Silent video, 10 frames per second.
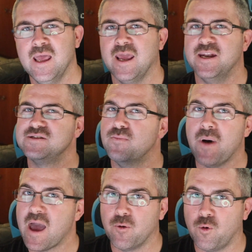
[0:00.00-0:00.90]
It doesn't
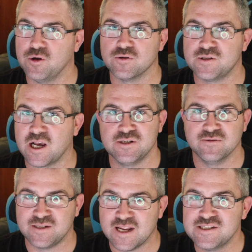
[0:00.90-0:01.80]
matter what your
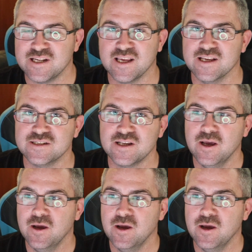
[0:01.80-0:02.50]
sectional density is